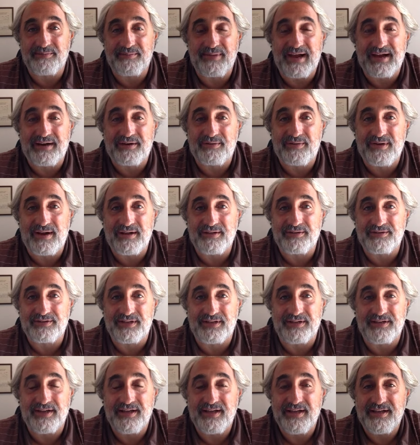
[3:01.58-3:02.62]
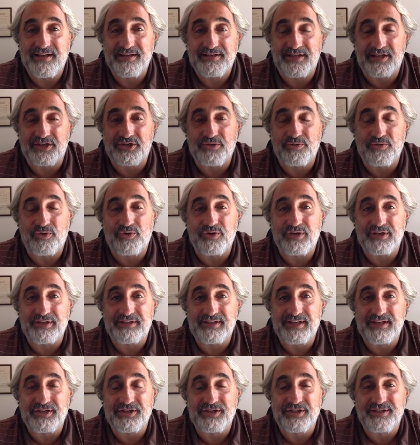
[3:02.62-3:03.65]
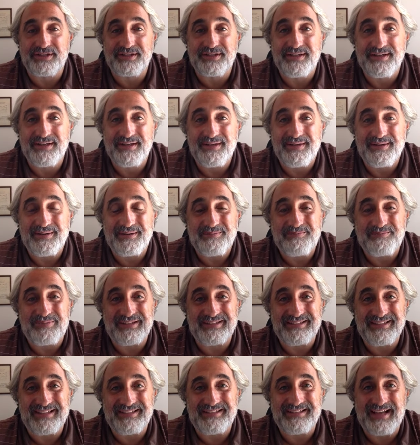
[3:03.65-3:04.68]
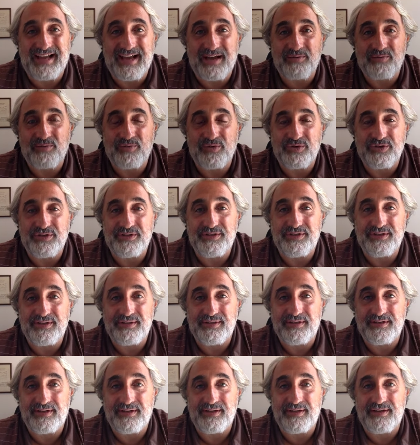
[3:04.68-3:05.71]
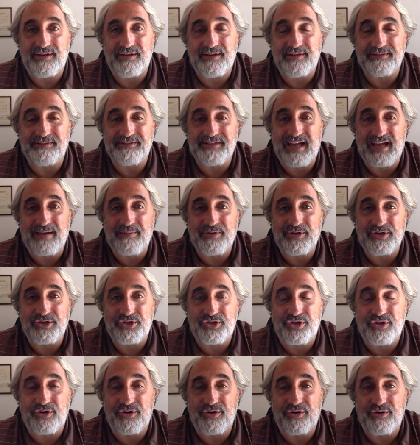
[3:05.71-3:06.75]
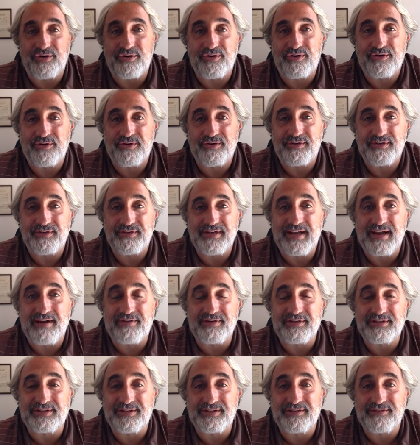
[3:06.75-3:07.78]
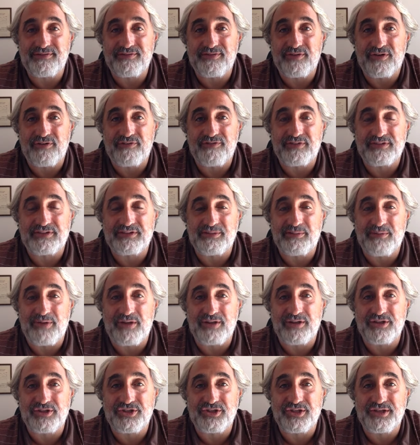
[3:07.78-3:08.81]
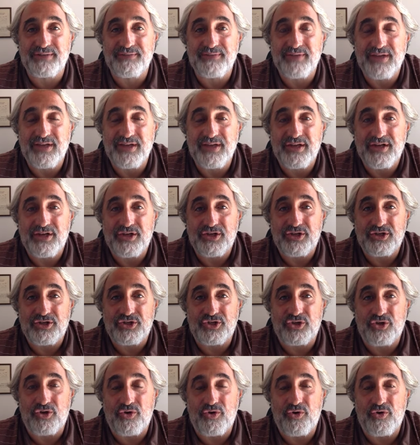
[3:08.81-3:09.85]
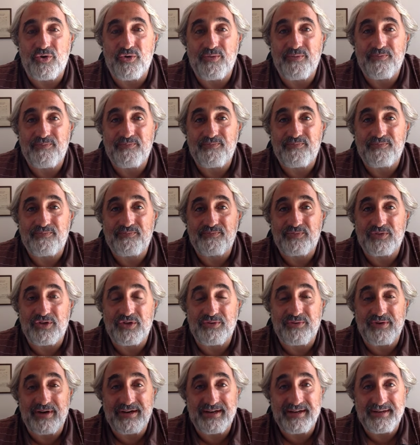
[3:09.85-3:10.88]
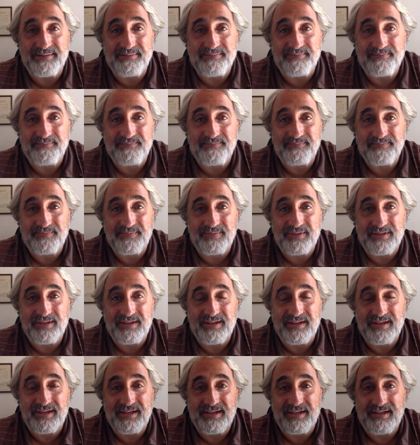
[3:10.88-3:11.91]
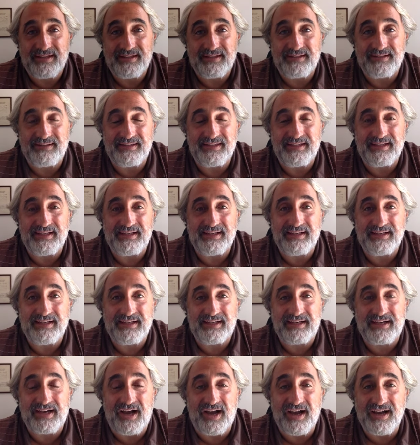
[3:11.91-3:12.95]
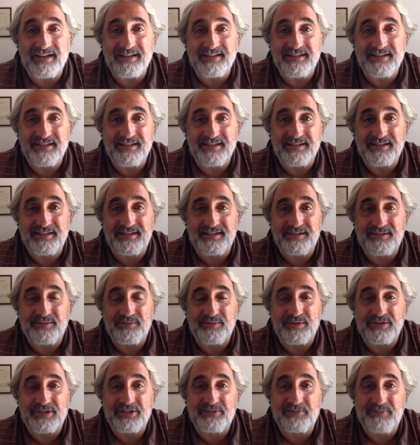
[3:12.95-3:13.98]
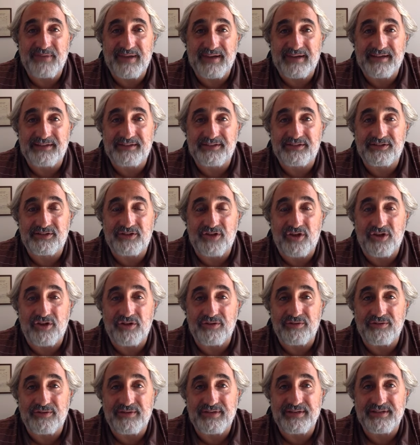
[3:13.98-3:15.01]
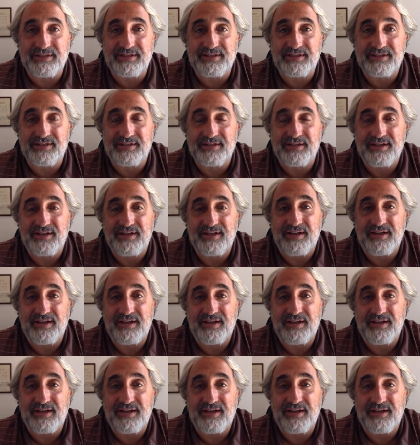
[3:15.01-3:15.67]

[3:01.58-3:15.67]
and backgrounds and sexual orientations. But then that would damage her narrative of victimology. So, you ready? The kindness, respect, tolerance,